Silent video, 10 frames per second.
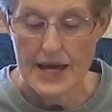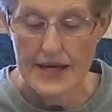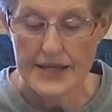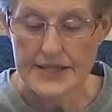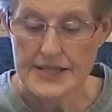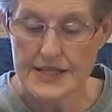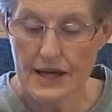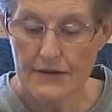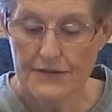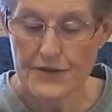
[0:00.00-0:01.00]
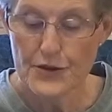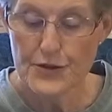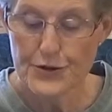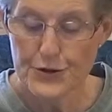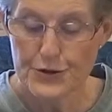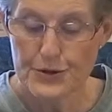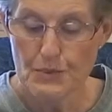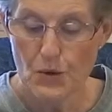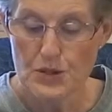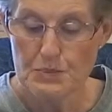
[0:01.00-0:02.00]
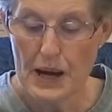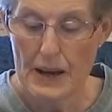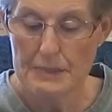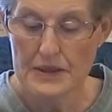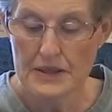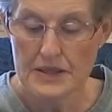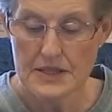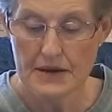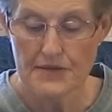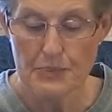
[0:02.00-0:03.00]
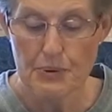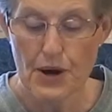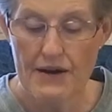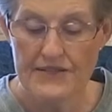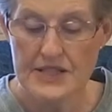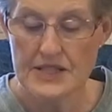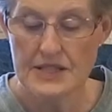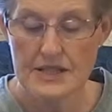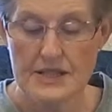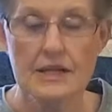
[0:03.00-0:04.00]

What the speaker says: itself the third most populous of the provinces